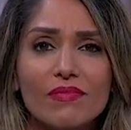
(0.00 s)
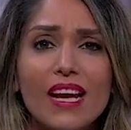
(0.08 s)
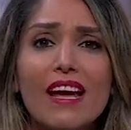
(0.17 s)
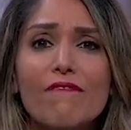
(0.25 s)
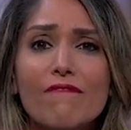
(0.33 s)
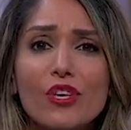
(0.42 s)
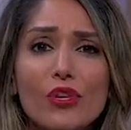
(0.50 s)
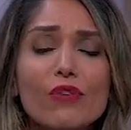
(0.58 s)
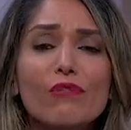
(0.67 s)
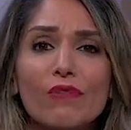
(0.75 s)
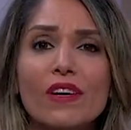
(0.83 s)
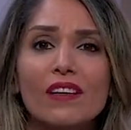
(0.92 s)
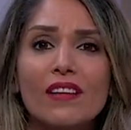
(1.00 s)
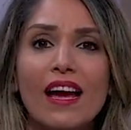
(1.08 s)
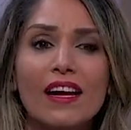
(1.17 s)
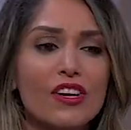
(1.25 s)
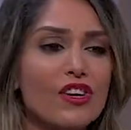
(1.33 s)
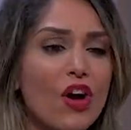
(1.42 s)
if you feel
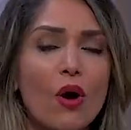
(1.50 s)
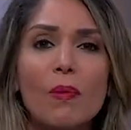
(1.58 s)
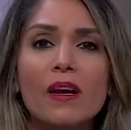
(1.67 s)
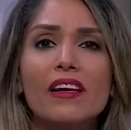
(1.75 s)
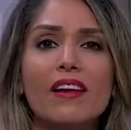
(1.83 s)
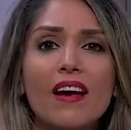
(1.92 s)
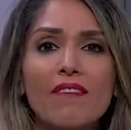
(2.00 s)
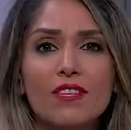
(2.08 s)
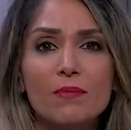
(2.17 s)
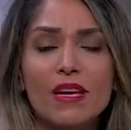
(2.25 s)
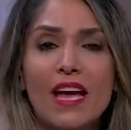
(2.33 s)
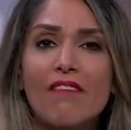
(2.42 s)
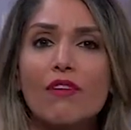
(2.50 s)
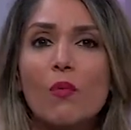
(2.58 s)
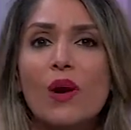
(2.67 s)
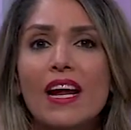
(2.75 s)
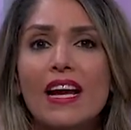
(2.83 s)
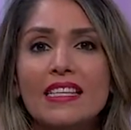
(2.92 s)
like nobody loves me,
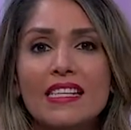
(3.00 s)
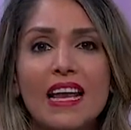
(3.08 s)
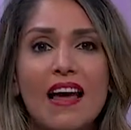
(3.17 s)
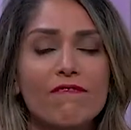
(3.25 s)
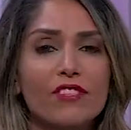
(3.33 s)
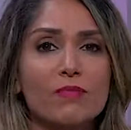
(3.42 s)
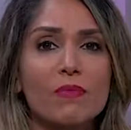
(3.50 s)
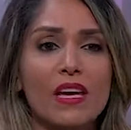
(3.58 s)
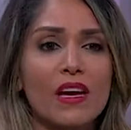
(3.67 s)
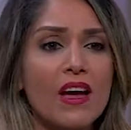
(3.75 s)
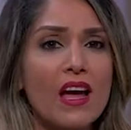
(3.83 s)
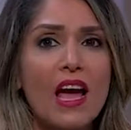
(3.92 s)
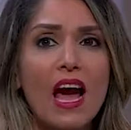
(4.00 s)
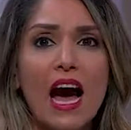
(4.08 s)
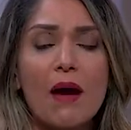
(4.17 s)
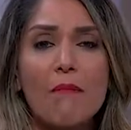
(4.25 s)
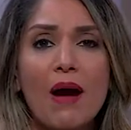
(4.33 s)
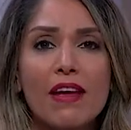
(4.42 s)
everyone has left me,
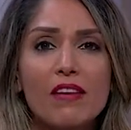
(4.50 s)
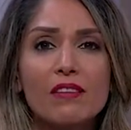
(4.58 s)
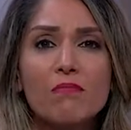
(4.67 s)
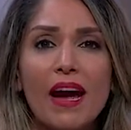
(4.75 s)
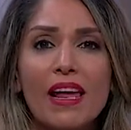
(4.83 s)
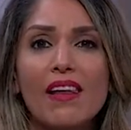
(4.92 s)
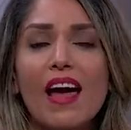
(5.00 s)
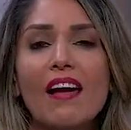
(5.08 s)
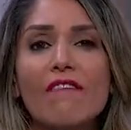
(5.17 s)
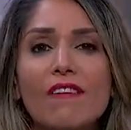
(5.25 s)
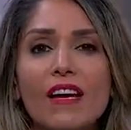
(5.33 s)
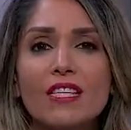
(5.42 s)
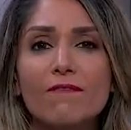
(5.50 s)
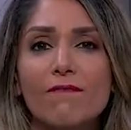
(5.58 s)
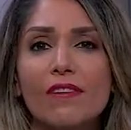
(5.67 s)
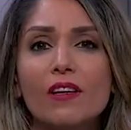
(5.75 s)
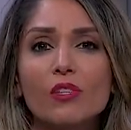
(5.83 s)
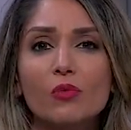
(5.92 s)
my life is
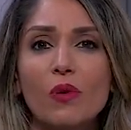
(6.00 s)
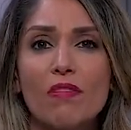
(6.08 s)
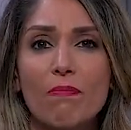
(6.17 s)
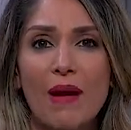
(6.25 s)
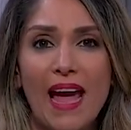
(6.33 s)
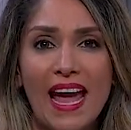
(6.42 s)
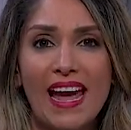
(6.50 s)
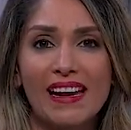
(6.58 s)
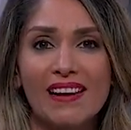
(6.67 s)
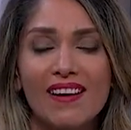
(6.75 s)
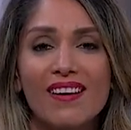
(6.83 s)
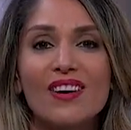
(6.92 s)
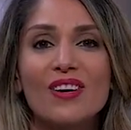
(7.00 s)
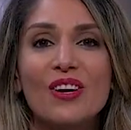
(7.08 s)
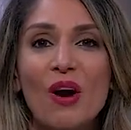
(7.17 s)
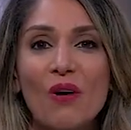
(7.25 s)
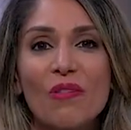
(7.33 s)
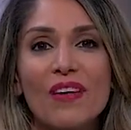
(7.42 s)
filled with pain,
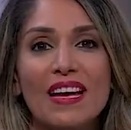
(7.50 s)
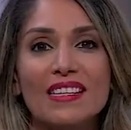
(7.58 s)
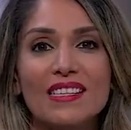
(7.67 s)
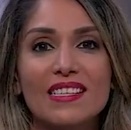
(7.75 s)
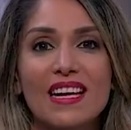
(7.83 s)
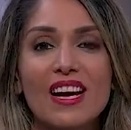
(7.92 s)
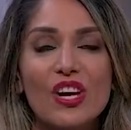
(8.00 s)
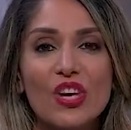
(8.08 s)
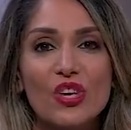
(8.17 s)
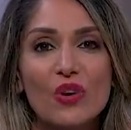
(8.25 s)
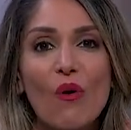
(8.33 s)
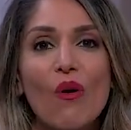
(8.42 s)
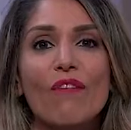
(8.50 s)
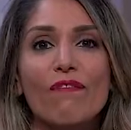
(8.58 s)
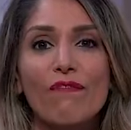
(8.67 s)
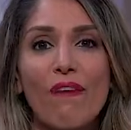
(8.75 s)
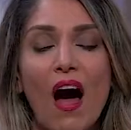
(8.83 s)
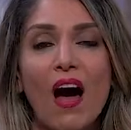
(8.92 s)
know this, your
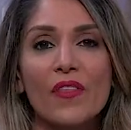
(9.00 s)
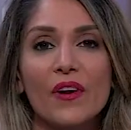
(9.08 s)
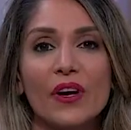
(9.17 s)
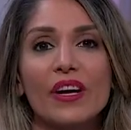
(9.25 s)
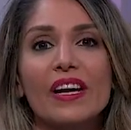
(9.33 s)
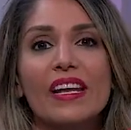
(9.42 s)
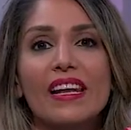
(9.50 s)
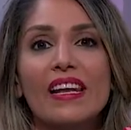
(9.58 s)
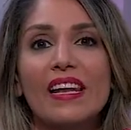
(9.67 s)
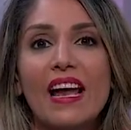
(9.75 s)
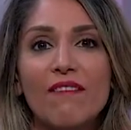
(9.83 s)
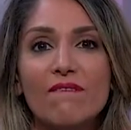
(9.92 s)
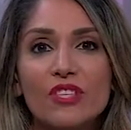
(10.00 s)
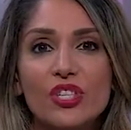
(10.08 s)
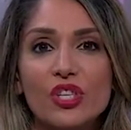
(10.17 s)
Father loves you.